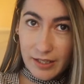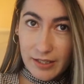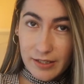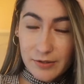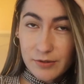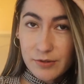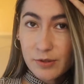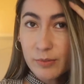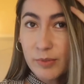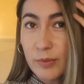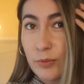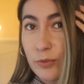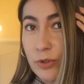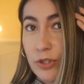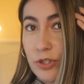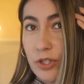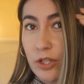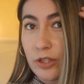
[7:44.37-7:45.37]
it's a little bit
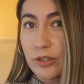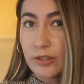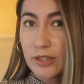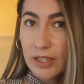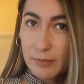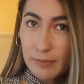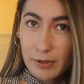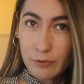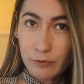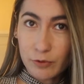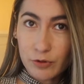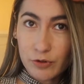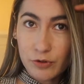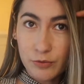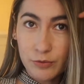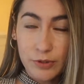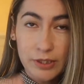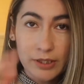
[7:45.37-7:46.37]
more darker, like my roots
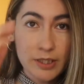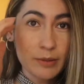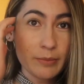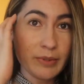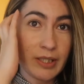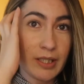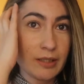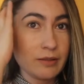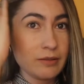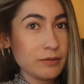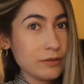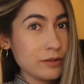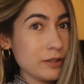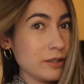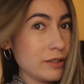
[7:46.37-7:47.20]
are really coming out.